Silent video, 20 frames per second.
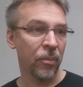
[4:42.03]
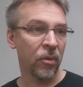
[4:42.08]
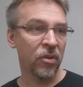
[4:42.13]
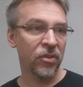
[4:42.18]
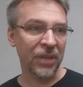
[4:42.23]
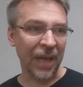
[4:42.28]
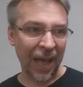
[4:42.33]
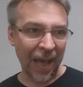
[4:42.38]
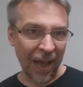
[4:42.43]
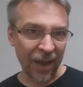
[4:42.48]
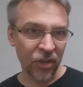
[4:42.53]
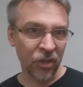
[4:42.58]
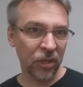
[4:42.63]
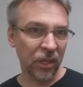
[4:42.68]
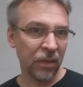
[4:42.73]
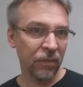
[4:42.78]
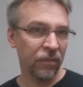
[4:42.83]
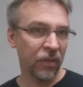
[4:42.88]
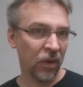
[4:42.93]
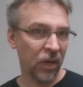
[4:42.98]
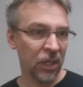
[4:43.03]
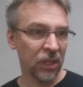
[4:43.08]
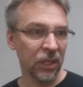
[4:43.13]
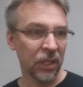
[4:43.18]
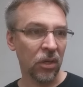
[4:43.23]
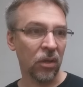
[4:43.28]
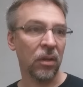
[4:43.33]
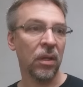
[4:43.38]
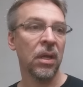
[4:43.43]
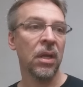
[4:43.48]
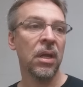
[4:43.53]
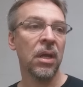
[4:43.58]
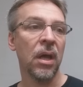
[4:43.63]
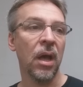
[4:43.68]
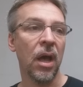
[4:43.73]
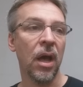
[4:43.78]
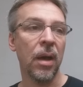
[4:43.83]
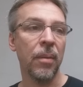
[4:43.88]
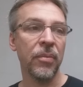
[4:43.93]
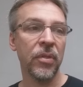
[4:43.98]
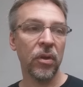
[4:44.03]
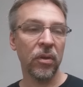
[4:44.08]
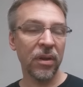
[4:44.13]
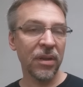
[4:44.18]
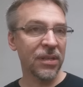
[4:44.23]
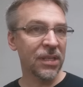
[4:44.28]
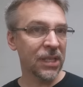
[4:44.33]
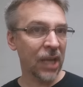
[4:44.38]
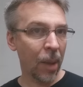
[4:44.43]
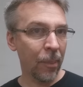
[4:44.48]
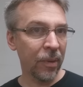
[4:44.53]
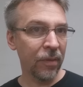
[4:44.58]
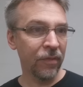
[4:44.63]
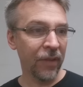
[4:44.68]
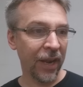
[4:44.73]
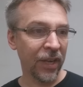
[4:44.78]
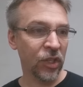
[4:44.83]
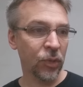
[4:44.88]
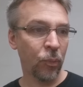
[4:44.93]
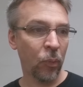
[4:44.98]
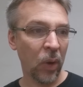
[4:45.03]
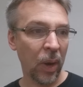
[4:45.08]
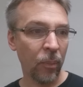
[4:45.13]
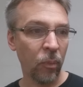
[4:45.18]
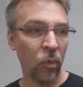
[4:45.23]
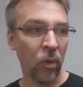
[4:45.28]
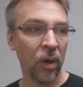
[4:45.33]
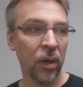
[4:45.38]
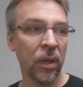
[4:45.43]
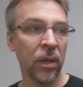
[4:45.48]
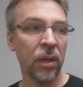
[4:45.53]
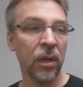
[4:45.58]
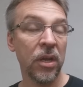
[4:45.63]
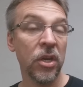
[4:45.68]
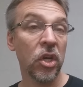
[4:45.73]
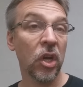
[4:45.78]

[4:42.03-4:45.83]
There's actually very little. There is some advanced prep work.